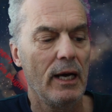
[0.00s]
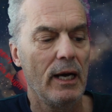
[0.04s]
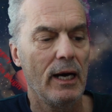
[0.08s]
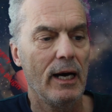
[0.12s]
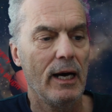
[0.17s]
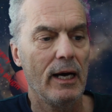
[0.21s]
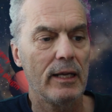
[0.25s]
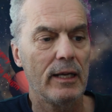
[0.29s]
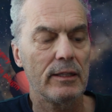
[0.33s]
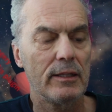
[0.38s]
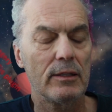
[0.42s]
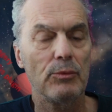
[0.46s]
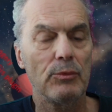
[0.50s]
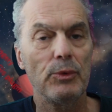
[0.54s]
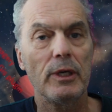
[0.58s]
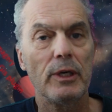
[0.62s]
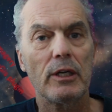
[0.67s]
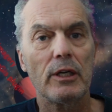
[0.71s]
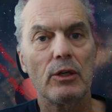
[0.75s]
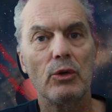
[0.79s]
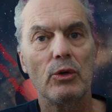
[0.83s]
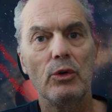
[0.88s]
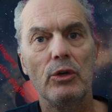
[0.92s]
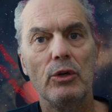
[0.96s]
and we
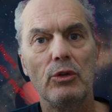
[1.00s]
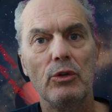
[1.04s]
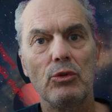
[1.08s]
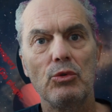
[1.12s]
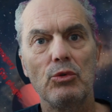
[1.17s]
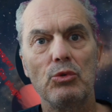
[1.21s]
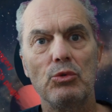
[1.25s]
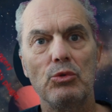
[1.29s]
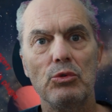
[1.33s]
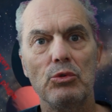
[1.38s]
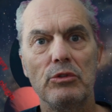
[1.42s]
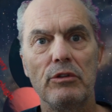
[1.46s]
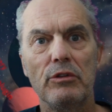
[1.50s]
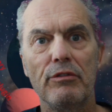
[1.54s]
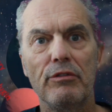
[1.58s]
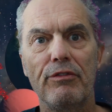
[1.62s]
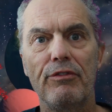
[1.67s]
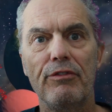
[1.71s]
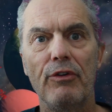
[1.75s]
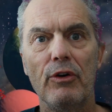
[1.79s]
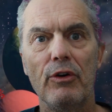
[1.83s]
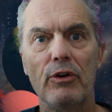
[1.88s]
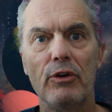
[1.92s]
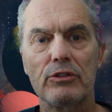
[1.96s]
are going to do the
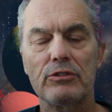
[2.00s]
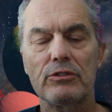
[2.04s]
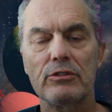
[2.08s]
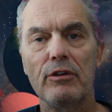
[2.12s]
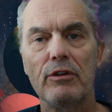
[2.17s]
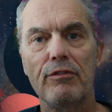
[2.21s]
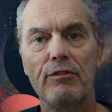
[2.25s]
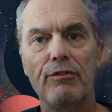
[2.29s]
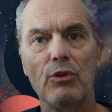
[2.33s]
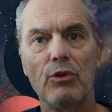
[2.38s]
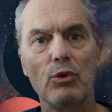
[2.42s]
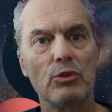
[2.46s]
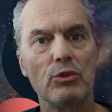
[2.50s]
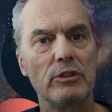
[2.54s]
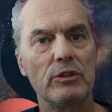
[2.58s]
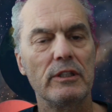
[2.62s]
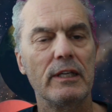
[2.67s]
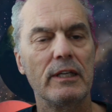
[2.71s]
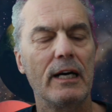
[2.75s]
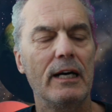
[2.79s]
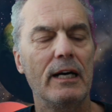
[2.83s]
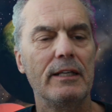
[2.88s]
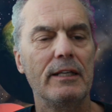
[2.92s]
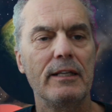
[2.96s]
first flooding
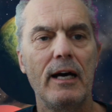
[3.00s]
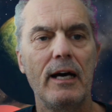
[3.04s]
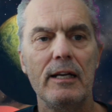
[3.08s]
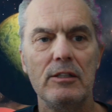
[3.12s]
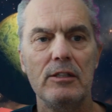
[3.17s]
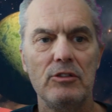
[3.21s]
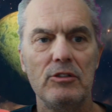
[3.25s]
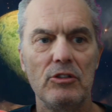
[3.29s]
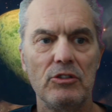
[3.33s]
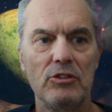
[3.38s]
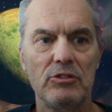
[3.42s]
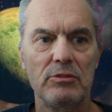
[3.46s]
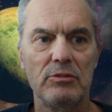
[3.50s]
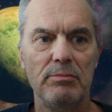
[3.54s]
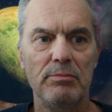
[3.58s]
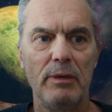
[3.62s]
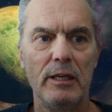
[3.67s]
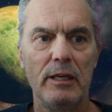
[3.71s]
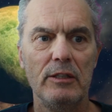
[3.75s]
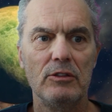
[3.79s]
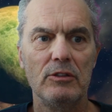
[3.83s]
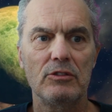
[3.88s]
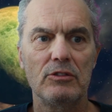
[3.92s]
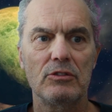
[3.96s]
analysis
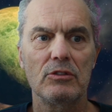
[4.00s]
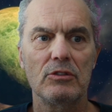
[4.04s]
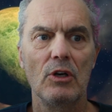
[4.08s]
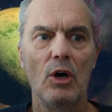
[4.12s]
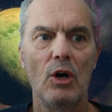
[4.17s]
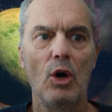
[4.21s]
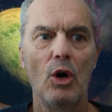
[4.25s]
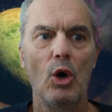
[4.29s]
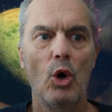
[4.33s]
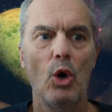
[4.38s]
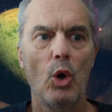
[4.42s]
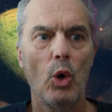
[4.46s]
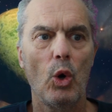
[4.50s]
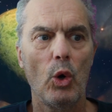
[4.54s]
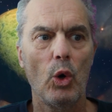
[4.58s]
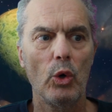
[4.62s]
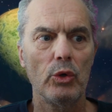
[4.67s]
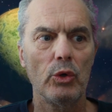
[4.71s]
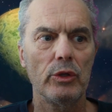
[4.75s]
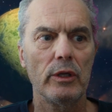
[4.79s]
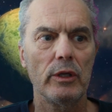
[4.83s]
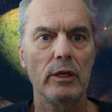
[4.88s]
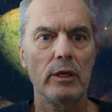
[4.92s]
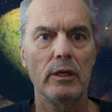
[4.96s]
based
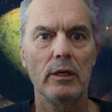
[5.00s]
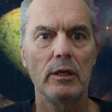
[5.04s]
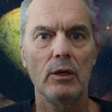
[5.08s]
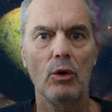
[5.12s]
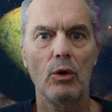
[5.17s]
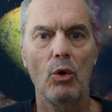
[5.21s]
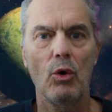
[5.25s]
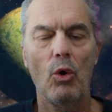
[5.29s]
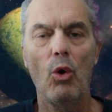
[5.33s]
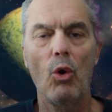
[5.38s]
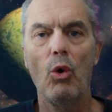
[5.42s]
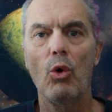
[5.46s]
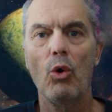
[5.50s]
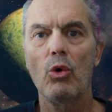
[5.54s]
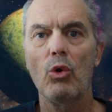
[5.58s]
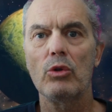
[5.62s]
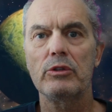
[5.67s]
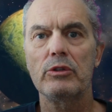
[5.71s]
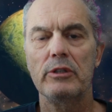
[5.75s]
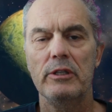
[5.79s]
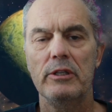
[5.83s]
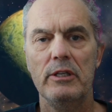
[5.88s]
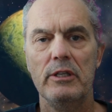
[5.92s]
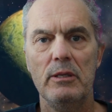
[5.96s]
on old
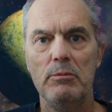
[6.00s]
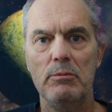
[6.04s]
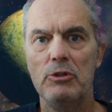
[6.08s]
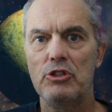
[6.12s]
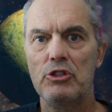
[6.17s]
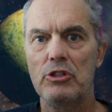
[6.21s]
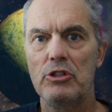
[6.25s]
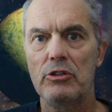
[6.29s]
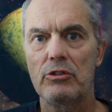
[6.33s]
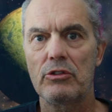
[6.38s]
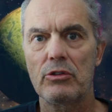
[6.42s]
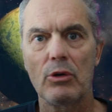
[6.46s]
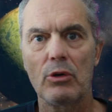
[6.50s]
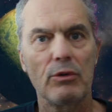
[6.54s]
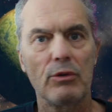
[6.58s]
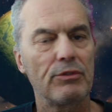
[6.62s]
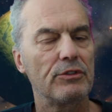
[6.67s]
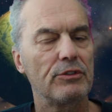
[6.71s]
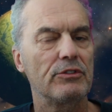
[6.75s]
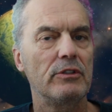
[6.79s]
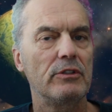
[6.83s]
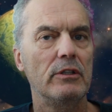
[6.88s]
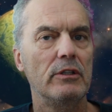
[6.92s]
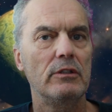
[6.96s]
images of
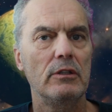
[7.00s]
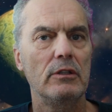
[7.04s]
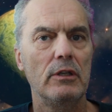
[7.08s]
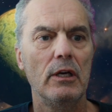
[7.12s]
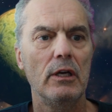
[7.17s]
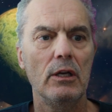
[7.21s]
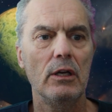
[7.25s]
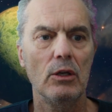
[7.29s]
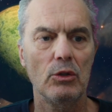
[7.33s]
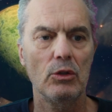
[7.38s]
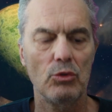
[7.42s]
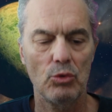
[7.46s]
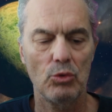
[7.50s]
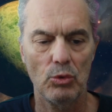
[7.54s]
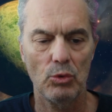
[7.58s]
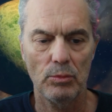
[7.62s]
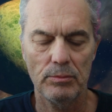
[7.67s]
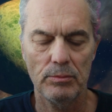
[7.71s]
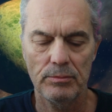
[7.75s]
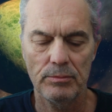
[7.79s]
Sentinel-2.